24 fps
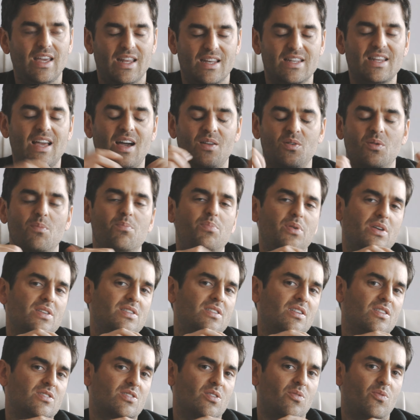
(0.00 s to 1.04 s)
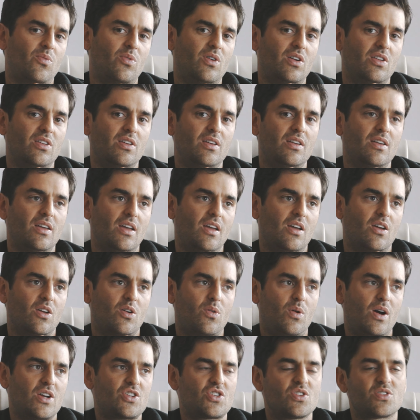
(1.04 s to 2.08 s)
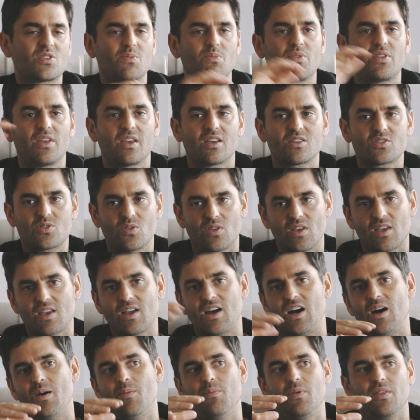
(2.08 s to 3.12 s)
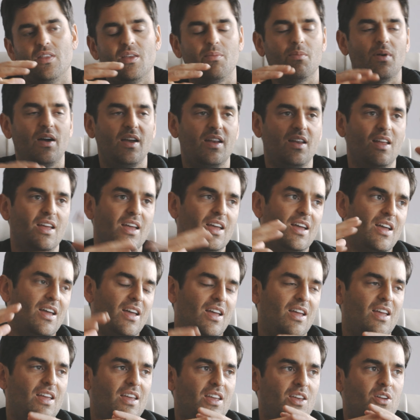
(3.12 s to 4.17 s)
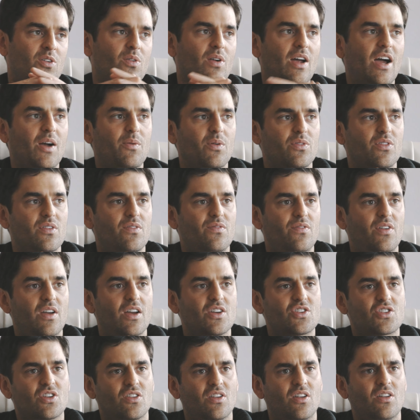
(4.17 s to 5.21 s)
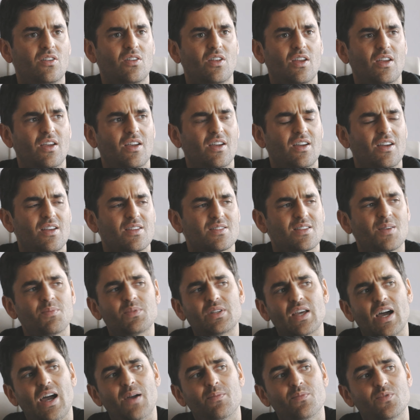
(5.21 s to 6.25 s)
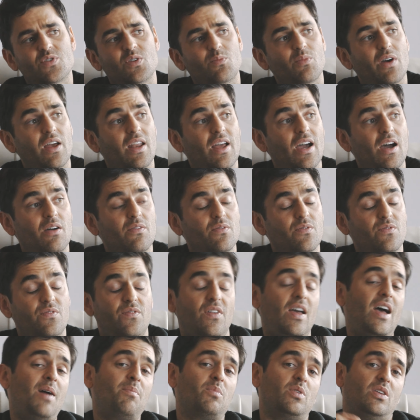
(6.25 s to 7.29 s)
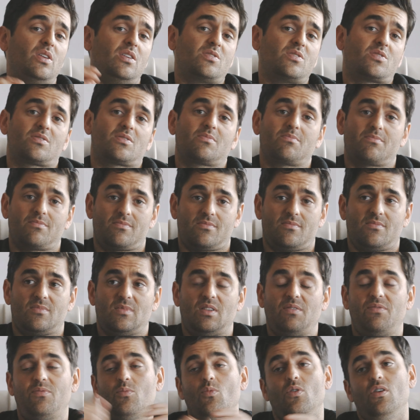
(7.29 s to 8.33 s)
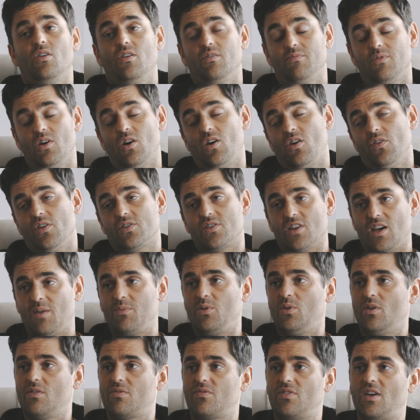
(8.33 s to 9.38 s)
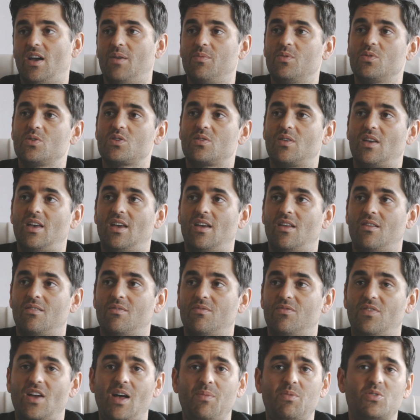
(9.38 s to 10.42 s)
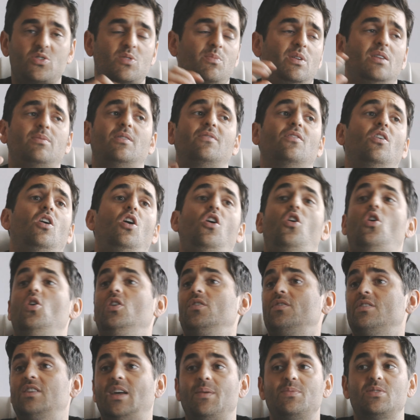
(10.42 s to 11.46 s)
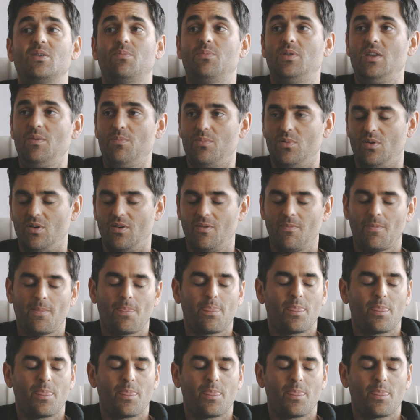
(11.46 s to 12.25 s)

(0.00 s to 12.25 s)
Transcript: get down to business and really question some things, so they come and they might interact with the fish. And then sometimes you might have families well, all the time you have families, and families are made up of all different types of people.